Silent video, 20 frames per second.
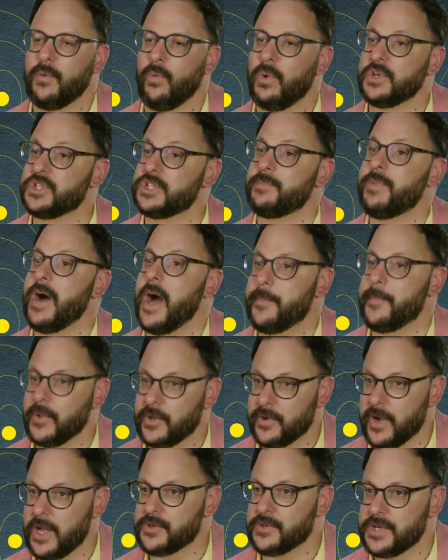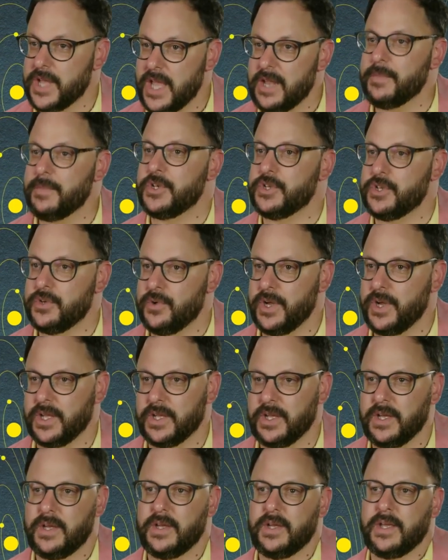What's the popular entertainment
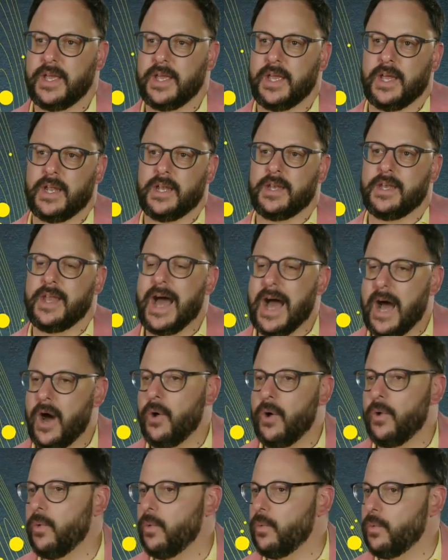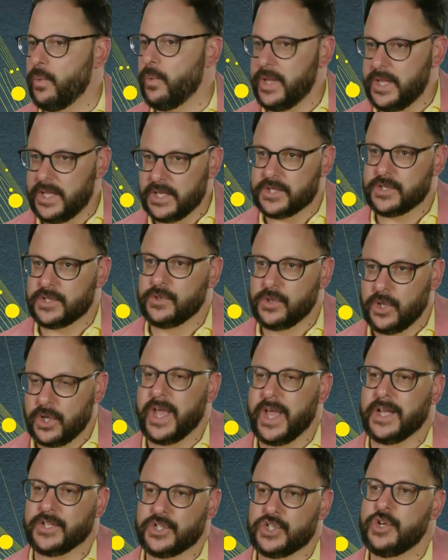doing? And now we get to
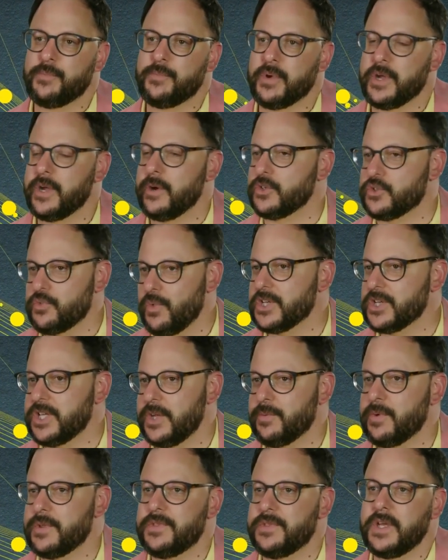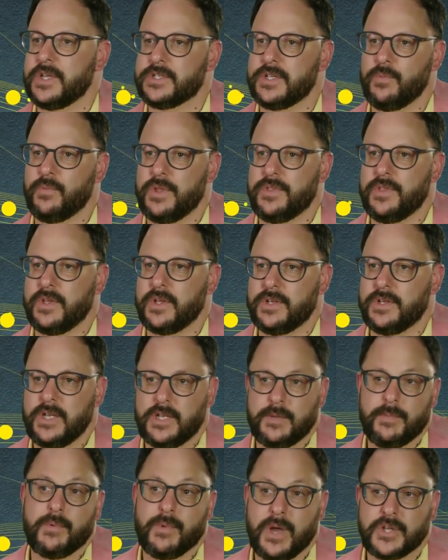look at superheroes wrestling with things that we think
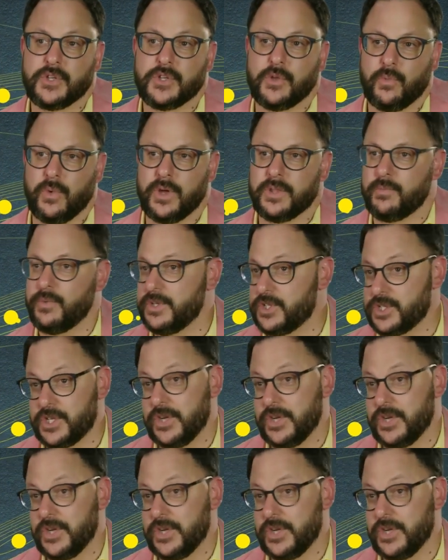need to be wrestled with. We